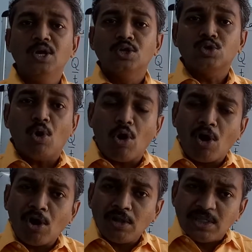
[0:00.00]
So
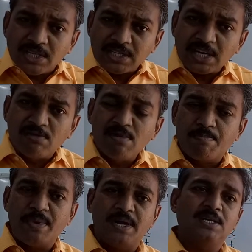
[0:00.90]
all these
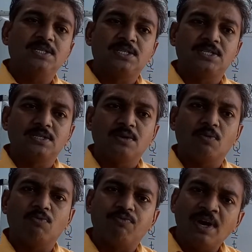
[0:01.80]
equipments,
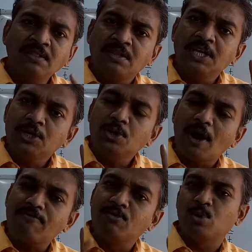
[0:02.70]
one thing you
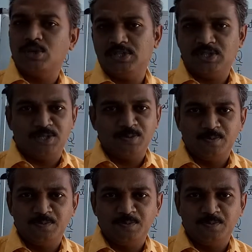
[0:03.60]
have noticed,